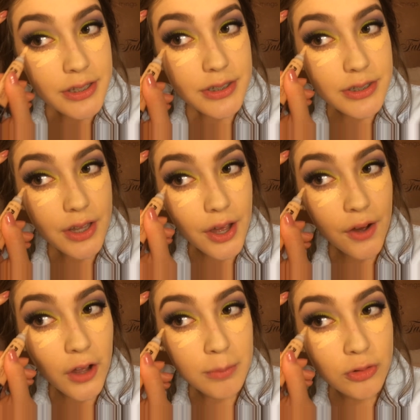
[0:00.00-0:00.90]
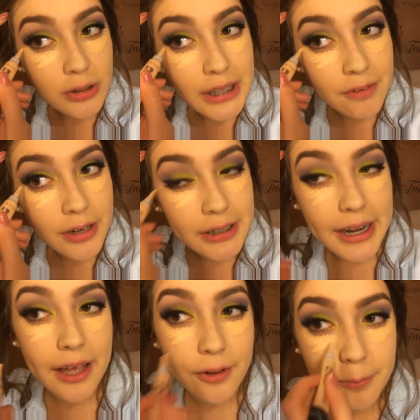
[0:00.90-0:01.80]
So I'm doing that right
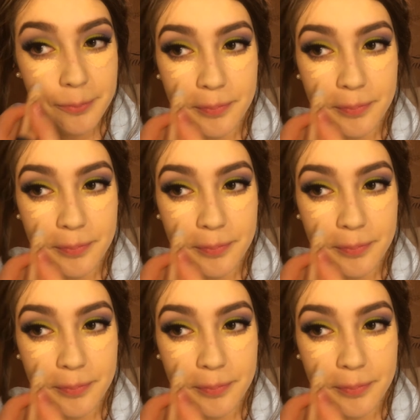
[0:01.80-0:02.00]
now.